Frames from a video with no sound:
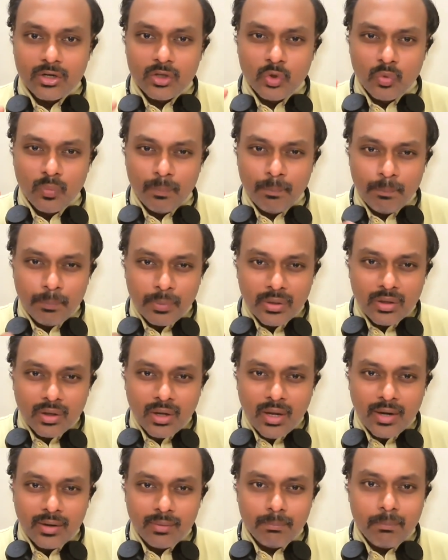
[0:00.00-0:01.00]
You pick
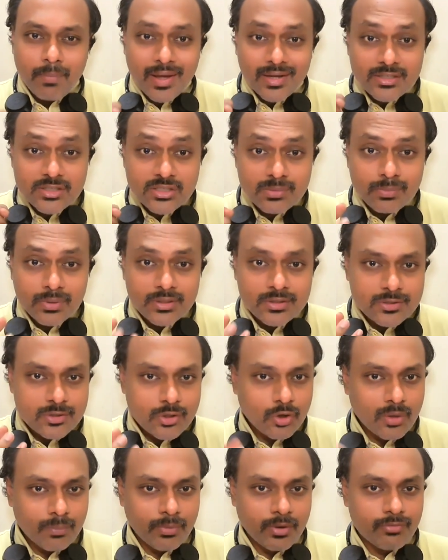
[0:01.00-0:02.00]
and maximize
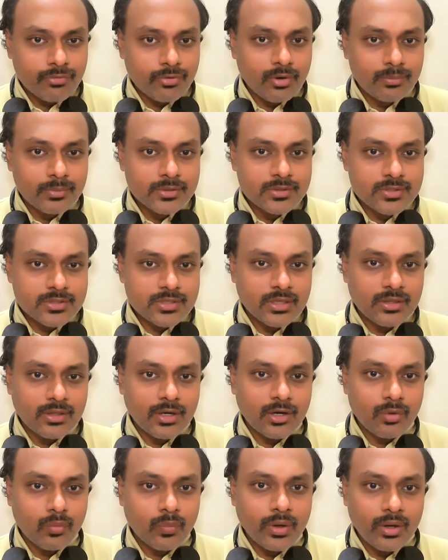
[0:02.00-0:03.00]
your performance in
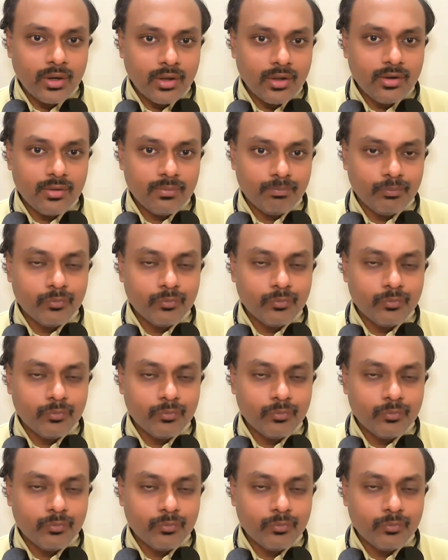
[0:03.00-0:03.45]
that 1 hour.